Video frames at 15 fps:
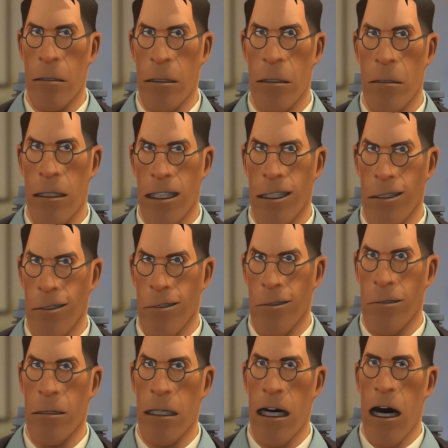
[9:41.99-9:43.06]
enough as it
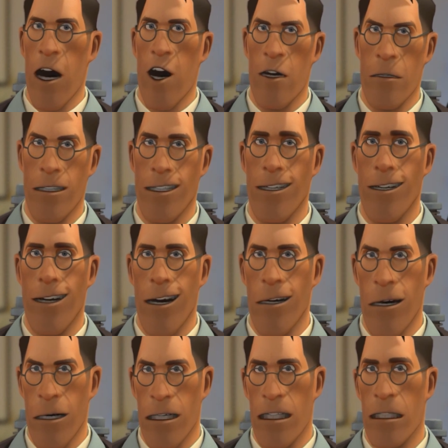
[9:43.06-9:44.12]
is for me to
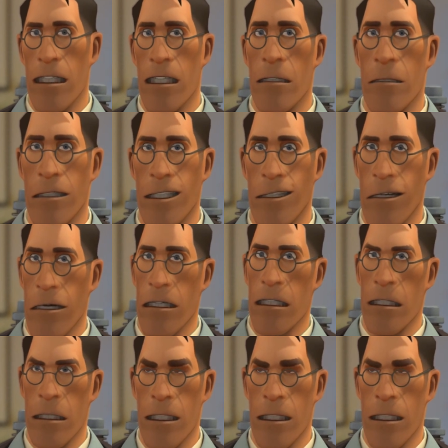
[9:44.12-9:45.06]
get the answers myself,